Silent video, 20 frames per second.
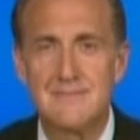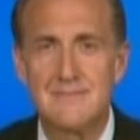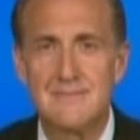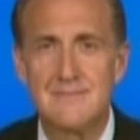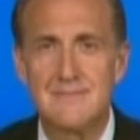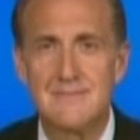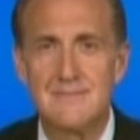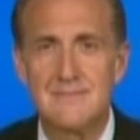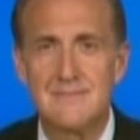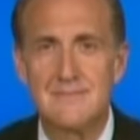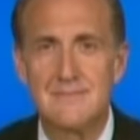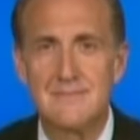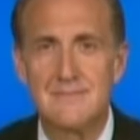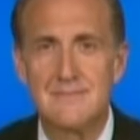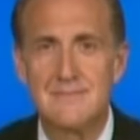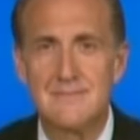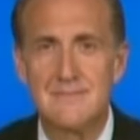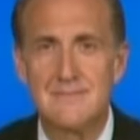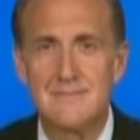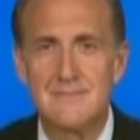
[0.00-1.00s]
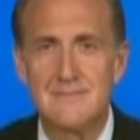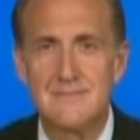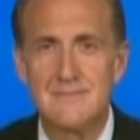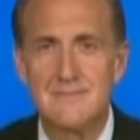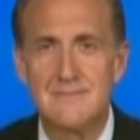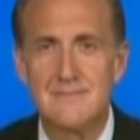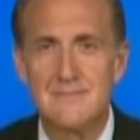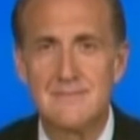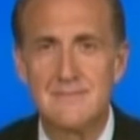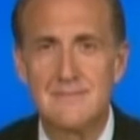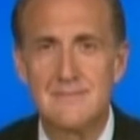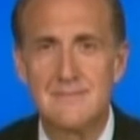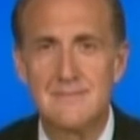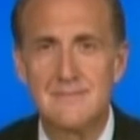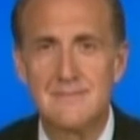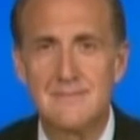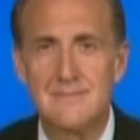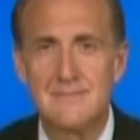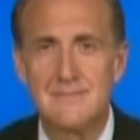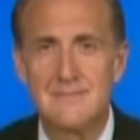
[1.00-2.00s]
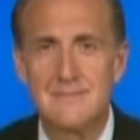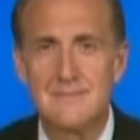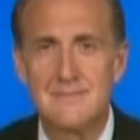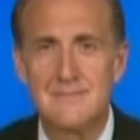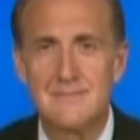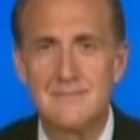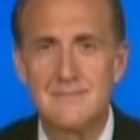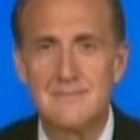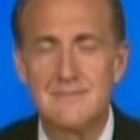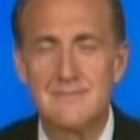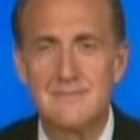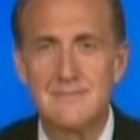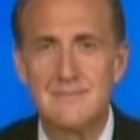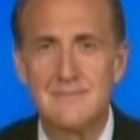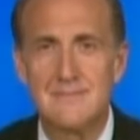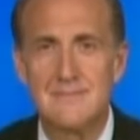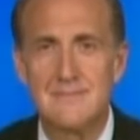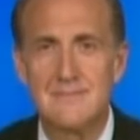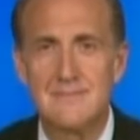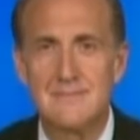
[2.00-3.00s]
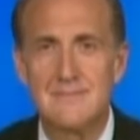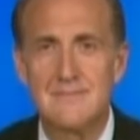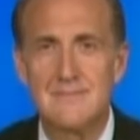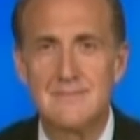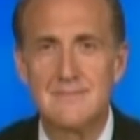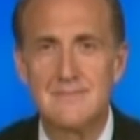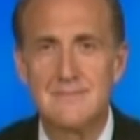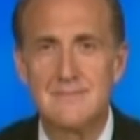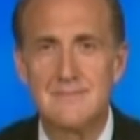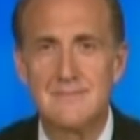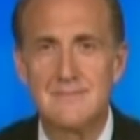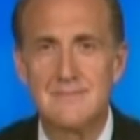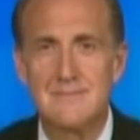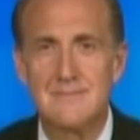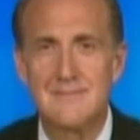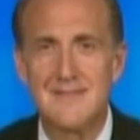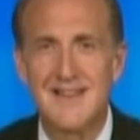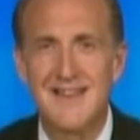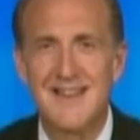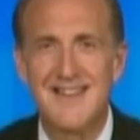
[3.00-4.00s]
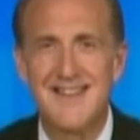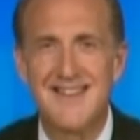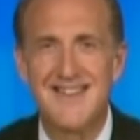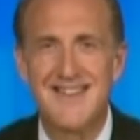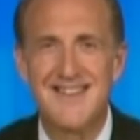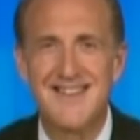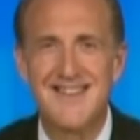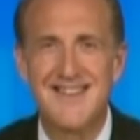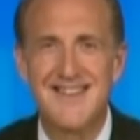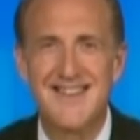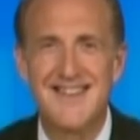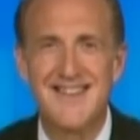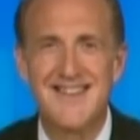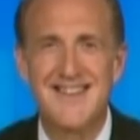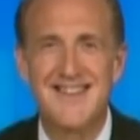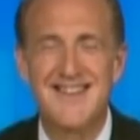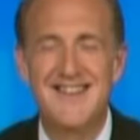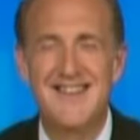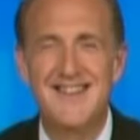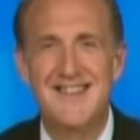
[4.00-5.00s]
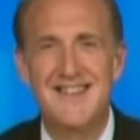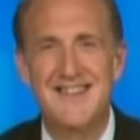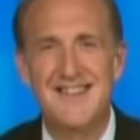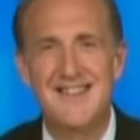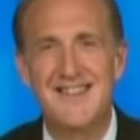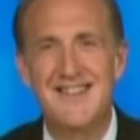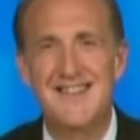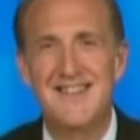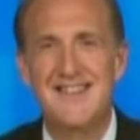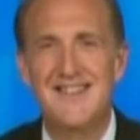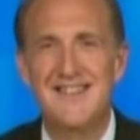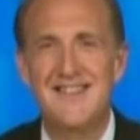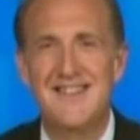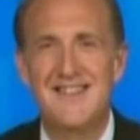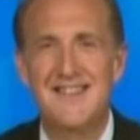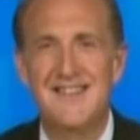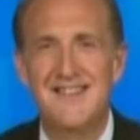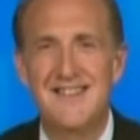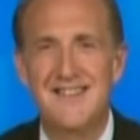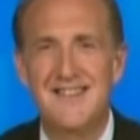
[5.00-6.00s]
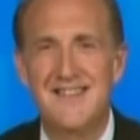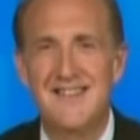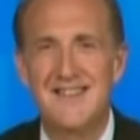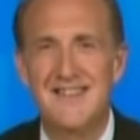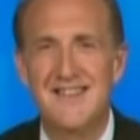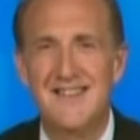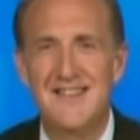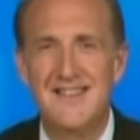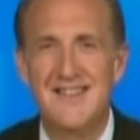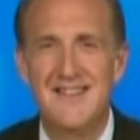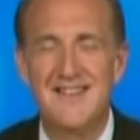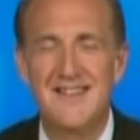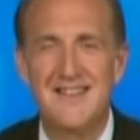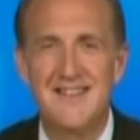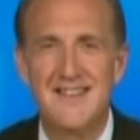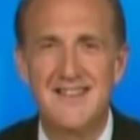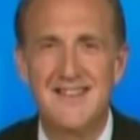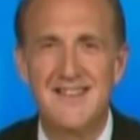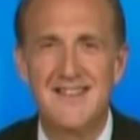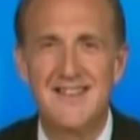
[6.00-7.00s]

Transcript: [no speech]